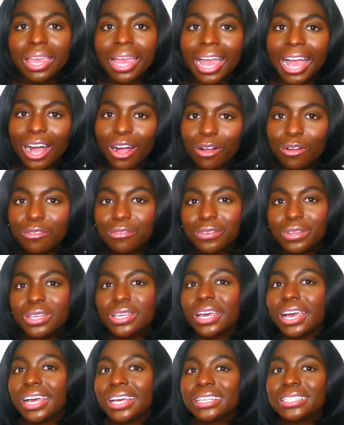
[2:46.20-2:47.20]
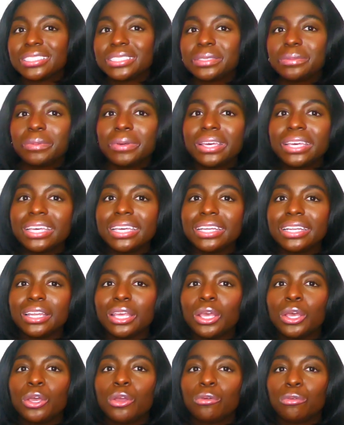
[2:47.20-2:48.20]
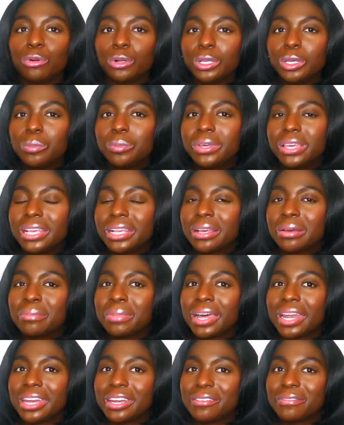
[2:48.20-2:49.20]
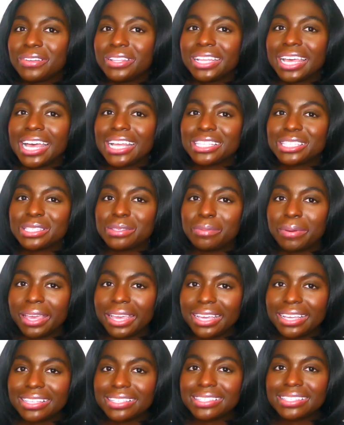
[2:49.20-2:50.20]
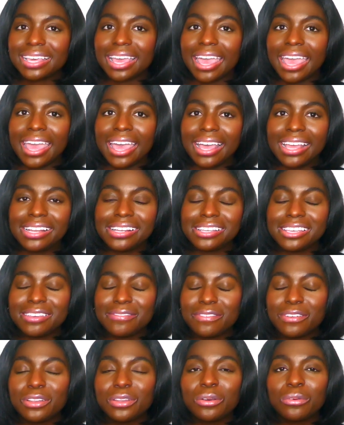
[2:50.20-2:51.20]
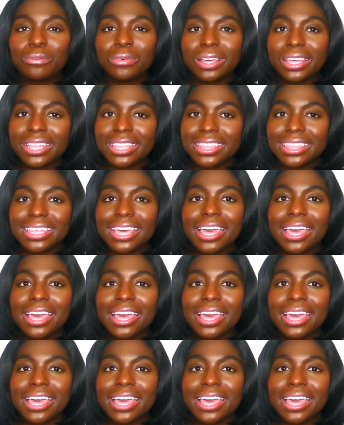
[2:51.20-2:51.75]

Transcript: LV has been really being competitive in that space, and even with